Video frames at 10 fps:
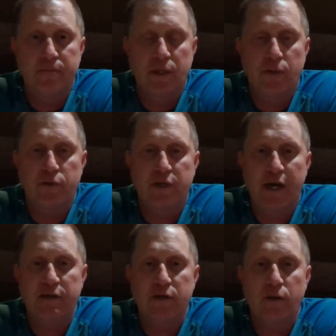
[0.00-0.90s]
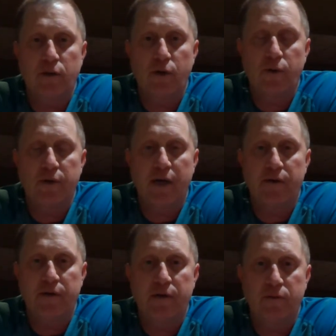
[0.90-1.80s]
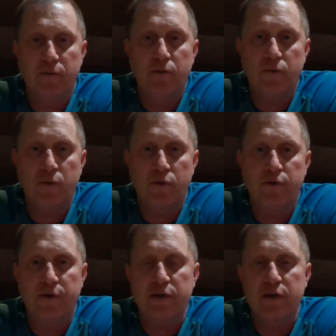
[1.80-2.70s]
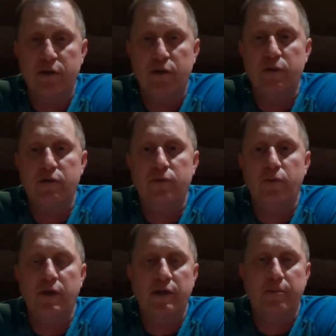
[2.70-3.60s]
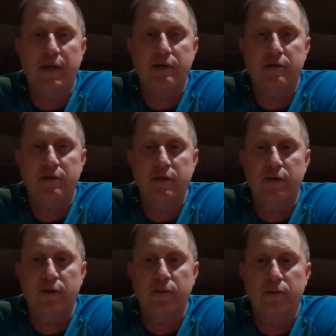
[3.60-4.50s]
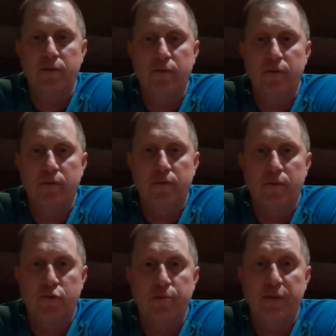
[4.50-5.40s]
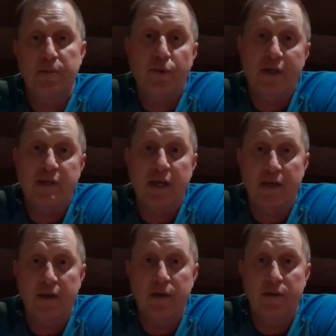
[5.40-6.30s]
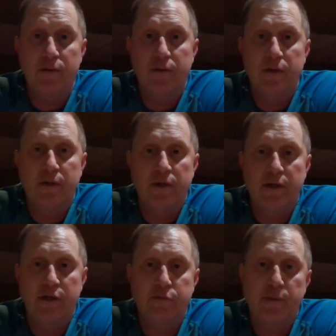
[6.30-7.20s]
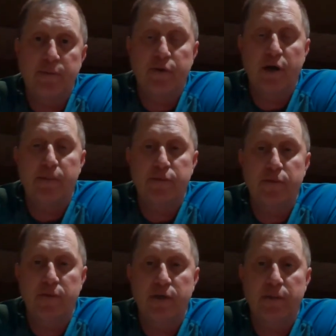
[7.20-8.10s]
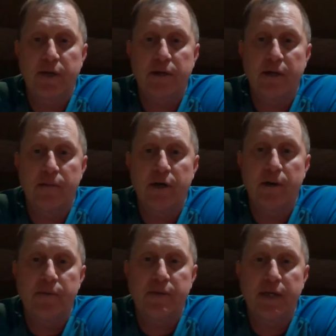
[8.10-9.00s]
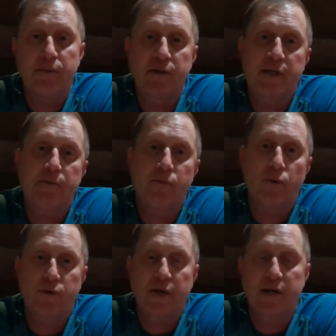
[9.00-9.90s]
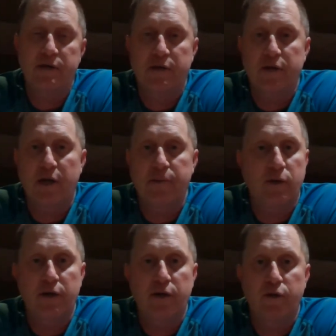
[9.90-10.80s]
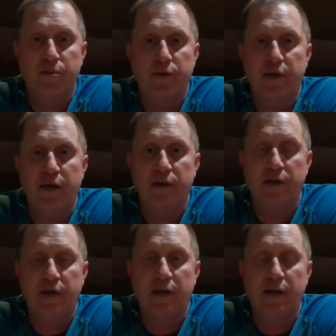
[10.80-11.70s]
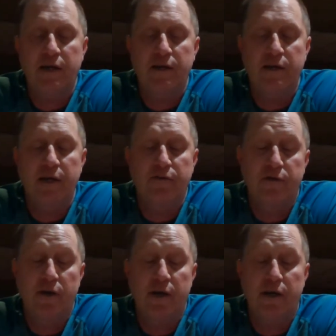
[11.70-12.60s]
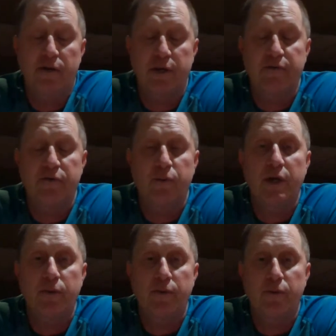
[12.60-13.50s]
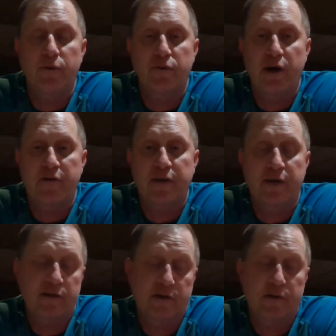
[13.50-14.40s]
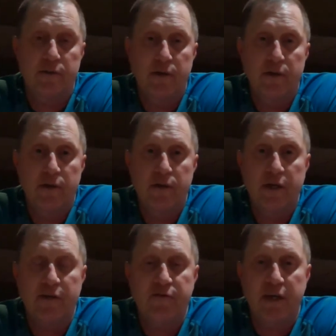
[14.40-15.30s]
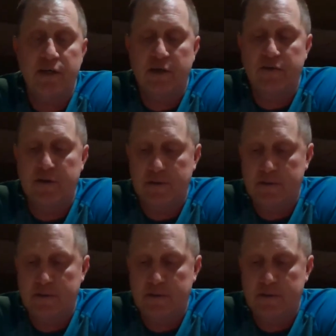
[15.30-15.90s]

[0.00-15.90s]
There's guys that are lower down that those of us that do this on a weekly basis know shouldn't be priced that low. And this may be your opportunity to pick them up and be able to get more of the guys in the top tier like you normally can in any other given week with DraftKings. So take advantage of it.